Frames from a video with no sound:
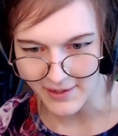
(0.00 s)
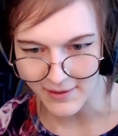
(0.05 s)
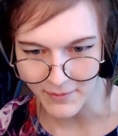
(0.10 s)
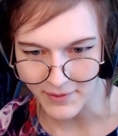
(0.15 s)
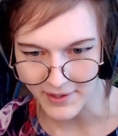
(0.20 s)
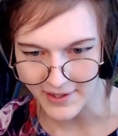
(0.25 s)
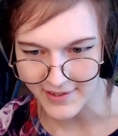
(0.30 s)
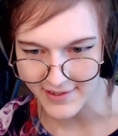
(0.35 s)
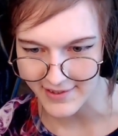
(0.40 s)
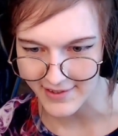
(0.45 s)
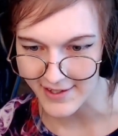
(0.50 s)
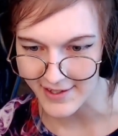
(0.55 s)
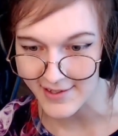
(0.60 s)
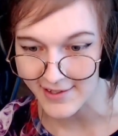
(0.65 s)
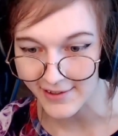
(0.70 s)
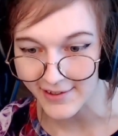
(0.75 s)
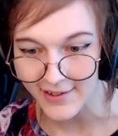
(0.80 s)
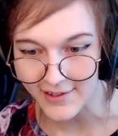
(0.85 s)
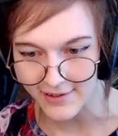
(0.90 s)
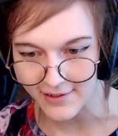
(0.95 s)
because I still
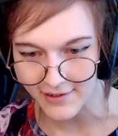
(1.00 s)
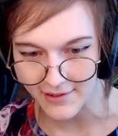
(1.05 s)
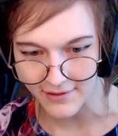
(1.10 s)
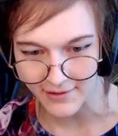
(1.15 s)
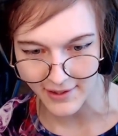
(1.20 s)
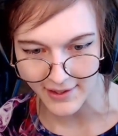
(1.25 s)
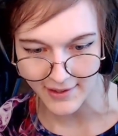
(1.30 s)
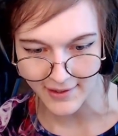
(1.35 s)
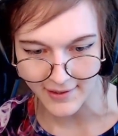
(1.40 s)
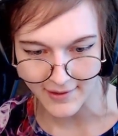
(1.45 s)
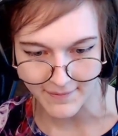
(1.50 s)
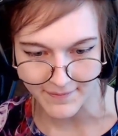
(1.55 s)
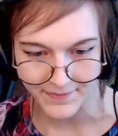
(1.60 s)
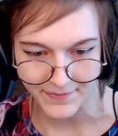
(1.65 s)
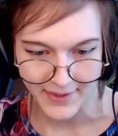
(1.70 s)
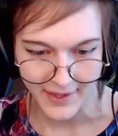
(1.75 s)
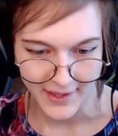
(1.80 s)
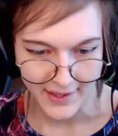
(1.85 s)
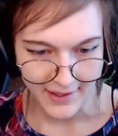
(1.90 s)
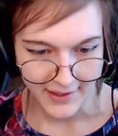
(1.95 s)
need to
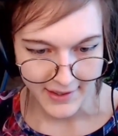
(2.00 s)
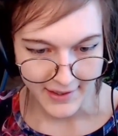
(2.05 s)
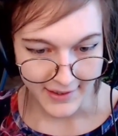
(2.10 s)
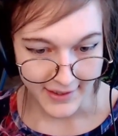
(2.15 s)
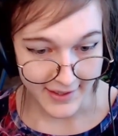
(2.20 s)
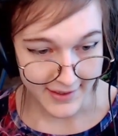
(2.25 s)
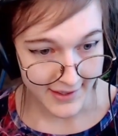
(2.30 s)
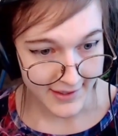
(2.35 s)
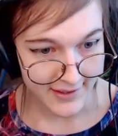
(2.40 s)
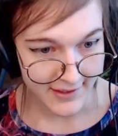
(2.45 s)
get that